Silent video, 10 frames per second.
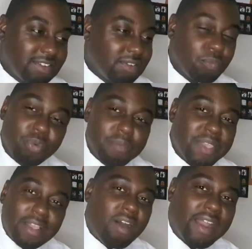
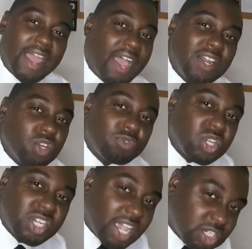women can't handle
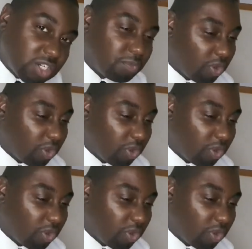rejection,